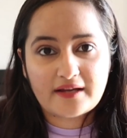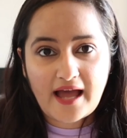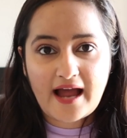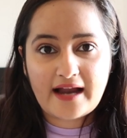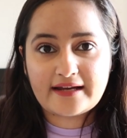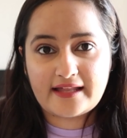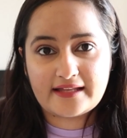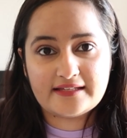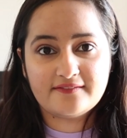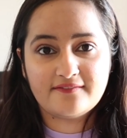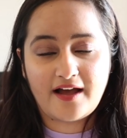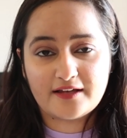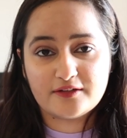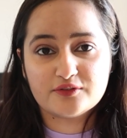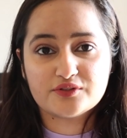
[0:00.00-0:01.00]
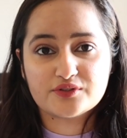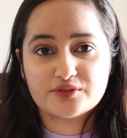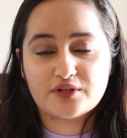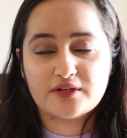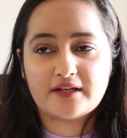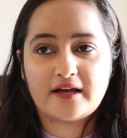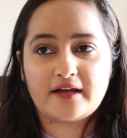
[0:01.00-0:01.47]
add any value to your
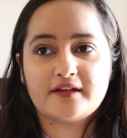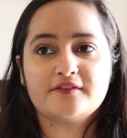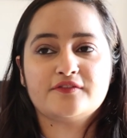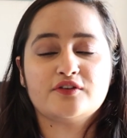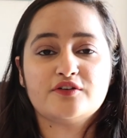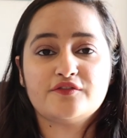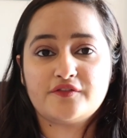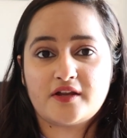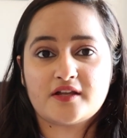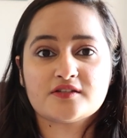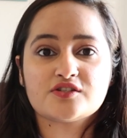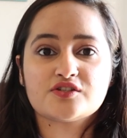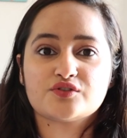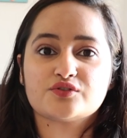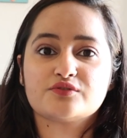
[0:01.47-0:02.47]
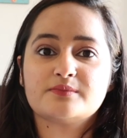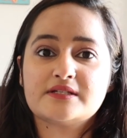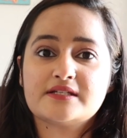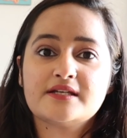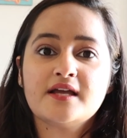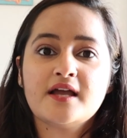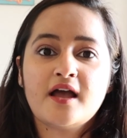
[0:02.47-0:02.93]
life. Your friends should
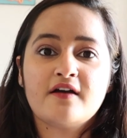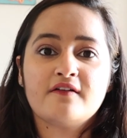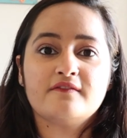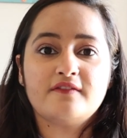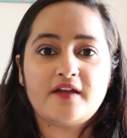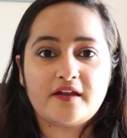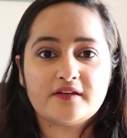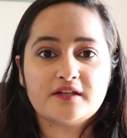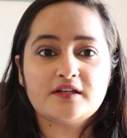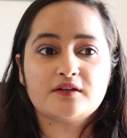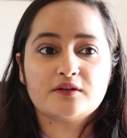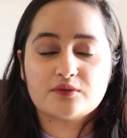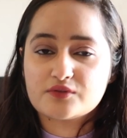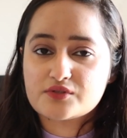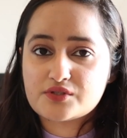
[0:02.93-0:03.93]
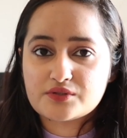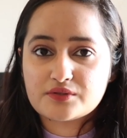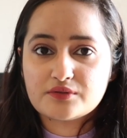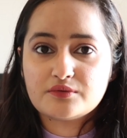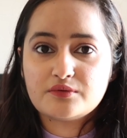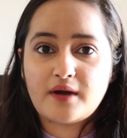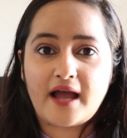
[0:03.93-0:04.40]
be very close to
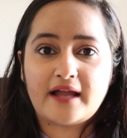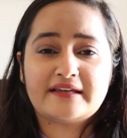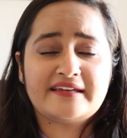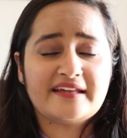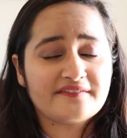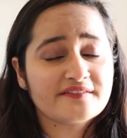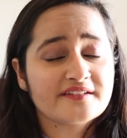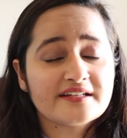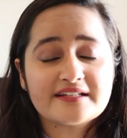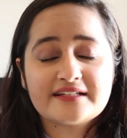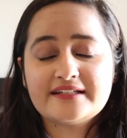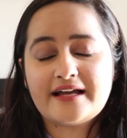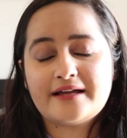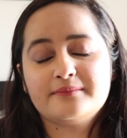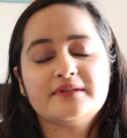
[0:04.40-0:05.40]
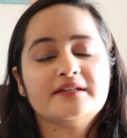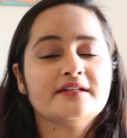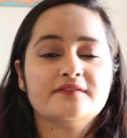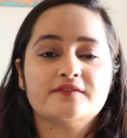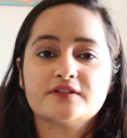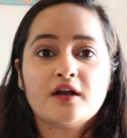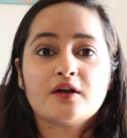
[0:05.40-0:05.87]
you, and definitely I
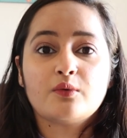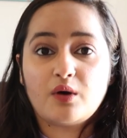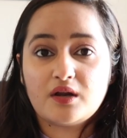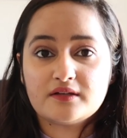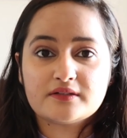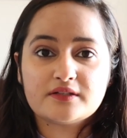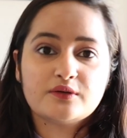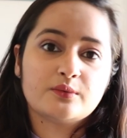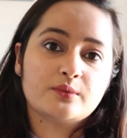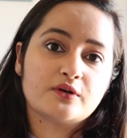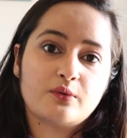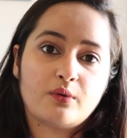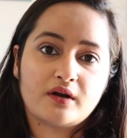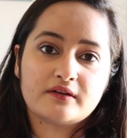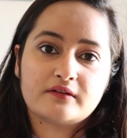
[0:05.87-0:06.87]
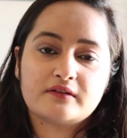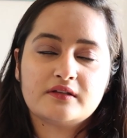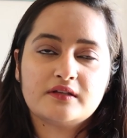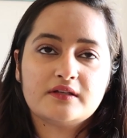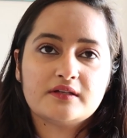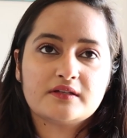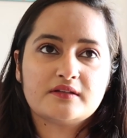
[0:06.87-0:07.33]
believe in quality over
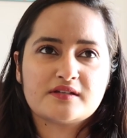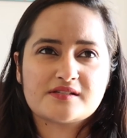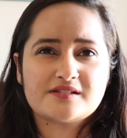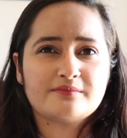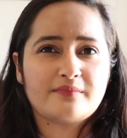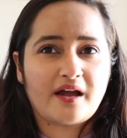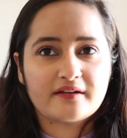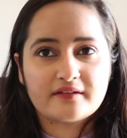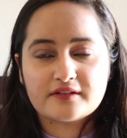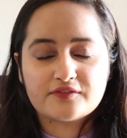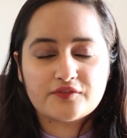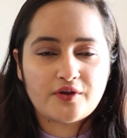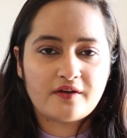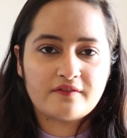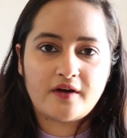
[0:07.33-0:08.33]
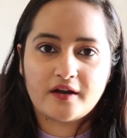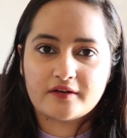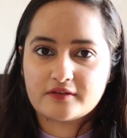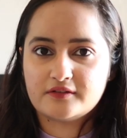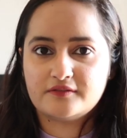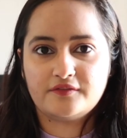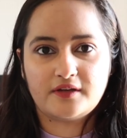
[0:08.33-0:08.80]
quantity. It doesn't matter if you have
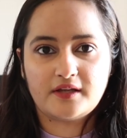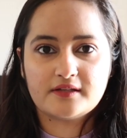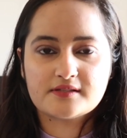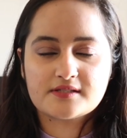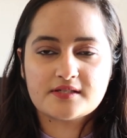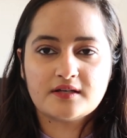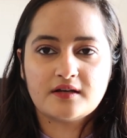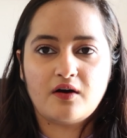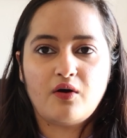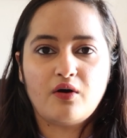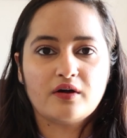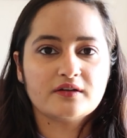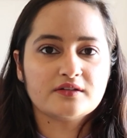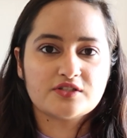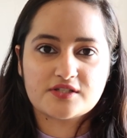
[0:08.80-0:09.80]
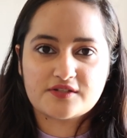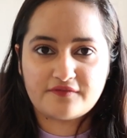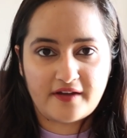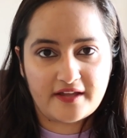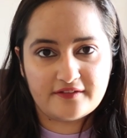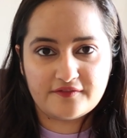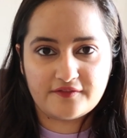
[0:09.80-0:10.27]
100 friends or just
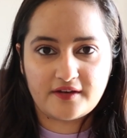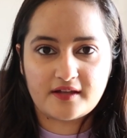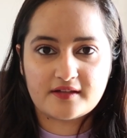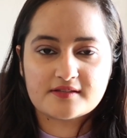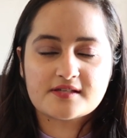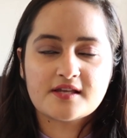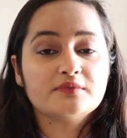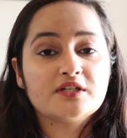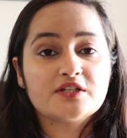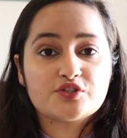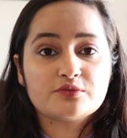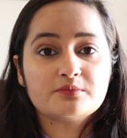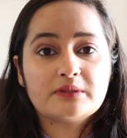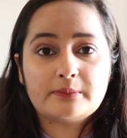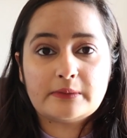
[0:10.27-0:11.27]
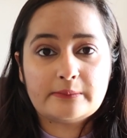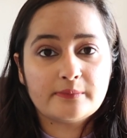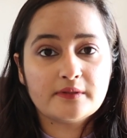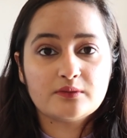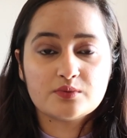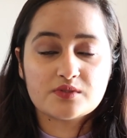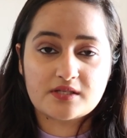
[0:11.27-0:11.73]
5 friends. They should be people
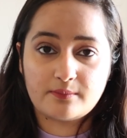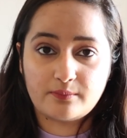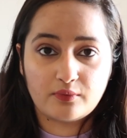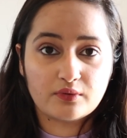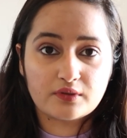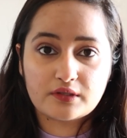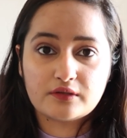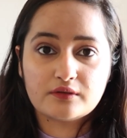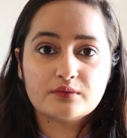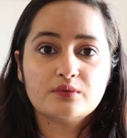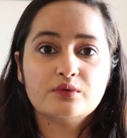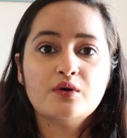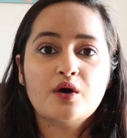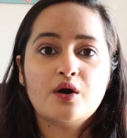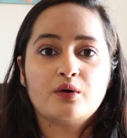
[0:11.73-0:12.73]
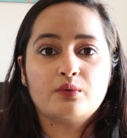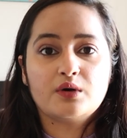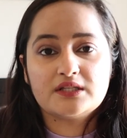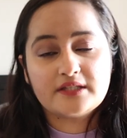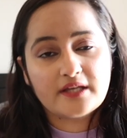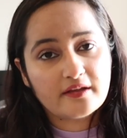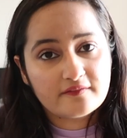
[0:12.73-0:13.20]
who support you, who are
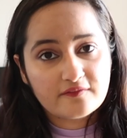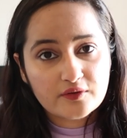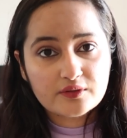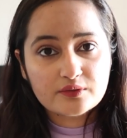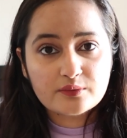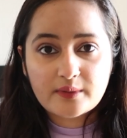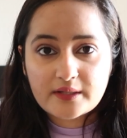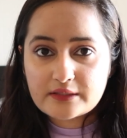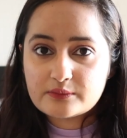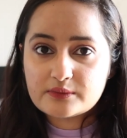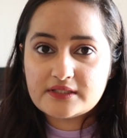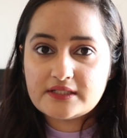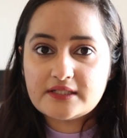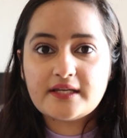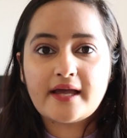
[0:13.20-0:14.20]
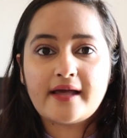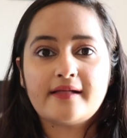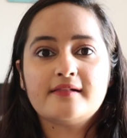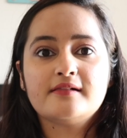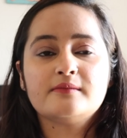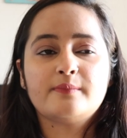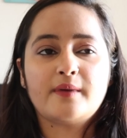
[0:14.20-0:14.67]
there for you when you need
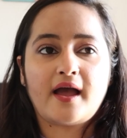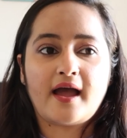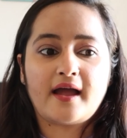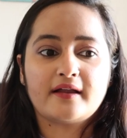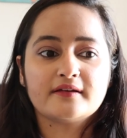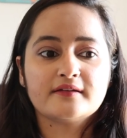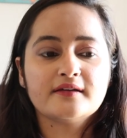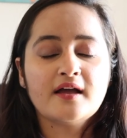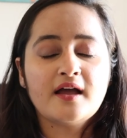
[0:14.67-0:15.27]
help, and